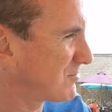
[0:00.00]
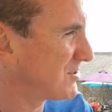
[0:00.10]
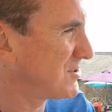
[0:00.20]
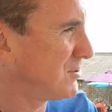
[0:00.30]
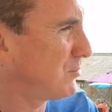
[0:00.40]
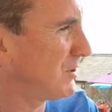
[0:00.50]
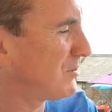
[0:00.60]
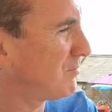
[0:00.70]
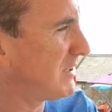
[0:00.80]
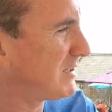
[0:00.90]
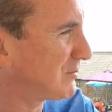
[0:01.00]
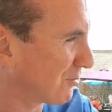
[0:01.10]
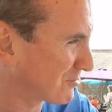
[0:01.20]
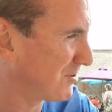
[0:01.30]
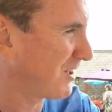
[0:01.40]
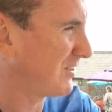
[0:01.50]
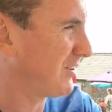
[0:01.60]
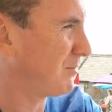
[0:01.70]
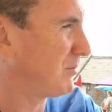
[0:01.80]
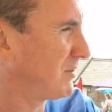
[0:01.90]
to do when you've been
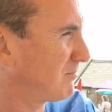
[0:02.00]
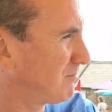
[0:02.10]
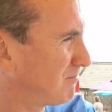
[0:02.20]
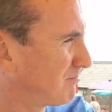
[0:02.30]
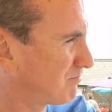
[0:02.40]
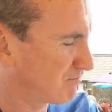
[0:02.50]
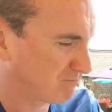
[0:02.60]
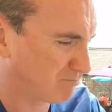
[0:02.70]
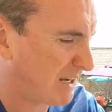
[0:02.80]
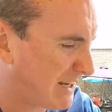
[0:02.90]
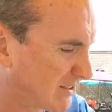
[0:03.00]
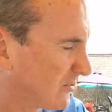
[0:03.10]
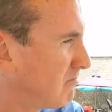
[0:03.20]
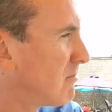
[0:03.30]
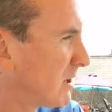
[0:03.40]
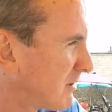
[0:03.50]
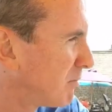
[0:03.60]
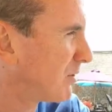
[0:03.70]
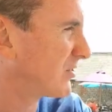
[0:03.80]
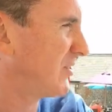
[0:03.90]
indoctrinated with pigs and money
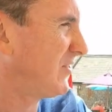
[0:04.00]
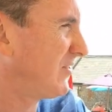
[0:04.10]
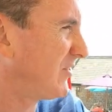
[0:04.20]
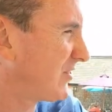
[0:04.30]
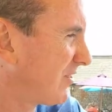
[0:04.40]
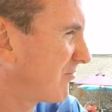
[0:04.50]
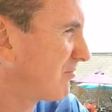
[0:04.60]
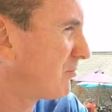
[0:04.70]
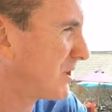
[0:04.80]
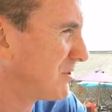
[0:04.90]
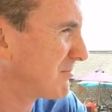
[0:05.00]
boxes and stuff yeah. from when you were